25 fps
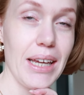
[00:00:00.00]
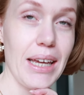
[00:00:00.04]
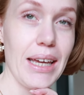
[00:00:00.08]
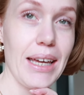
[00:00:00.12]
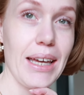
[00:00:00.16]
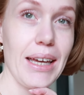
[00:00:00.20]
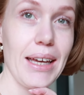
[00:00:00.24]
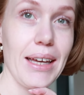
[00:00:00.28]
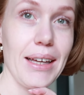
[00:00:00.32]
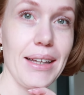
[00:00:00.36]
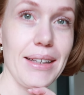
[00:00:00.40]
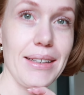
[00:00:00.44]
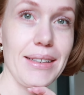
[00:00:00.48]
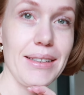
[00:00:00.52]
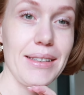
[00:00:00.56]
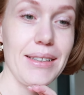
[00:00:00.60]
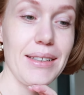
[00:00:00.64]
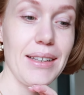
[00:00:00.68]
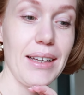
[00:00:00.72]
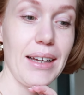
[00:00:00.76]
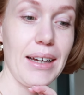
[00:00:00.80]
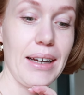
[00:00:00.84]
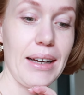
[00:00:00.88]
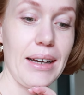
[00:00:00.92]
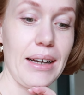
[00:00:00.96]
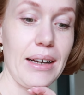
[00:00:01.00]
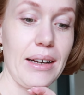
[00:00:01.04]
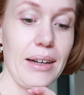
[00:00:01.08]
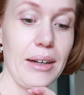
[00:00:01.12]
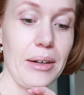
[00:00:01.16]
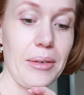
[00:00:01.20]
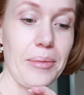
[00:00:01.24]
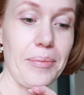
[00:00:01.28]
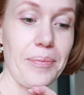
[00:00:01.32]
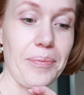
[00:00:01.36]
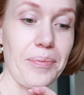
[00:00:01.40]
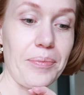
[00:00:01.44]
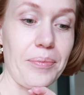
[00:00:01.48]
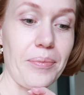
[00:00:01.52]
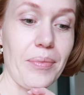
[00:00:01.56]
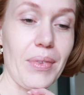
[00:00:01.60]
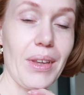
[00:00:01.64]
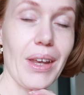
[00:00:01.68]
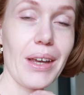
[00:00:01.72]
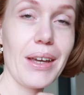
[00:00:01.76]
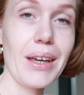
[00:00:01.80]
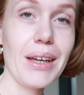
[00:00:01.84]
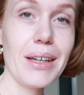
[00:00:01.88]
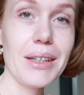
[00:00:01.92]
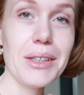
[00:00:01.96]
And um,
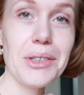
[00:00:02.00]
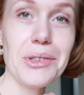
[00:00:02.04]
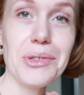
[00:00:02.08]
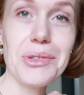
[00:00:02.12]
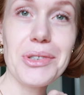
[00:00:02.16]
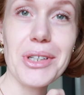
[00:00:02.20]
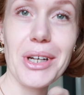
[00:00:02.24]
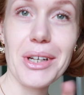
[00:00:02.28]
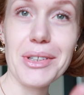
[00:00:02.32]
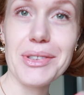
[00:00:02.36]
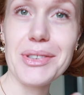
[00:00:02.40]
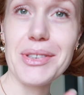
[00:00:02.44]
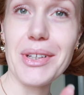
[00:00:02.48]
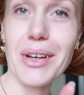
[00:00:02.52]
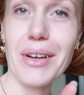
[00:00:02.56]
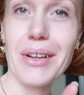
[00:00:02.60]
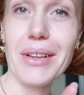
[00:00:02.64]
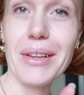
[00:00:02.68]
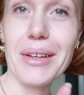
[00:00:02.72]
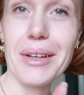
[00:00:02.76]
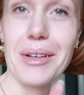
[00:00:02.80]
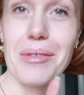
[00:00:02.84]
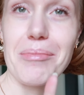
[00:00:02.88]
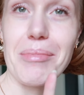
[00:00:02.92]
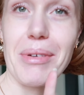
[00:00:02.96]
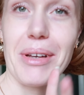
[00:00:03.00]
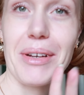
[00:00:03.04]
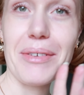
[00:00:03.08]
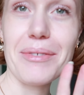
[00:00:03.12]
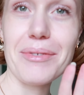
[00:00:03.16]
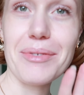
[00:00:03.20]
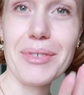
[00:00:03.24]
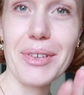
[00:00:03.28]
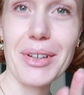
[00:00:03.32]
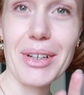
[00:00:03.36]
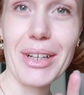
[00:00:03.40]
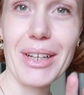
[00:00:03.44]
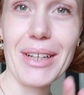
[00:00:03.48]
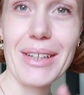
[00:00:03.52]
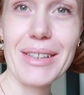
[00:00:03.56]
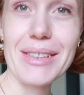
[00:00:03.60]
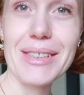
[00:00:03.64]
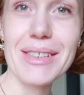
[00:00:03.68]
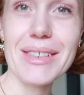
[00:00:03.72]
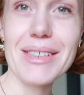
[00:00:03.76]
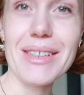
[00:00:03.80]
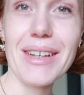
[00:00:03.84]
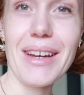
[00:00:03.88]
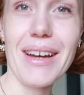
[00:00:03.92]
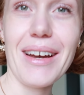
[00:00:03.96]
you just saw a little bit of
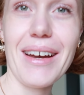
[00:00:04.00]
footage,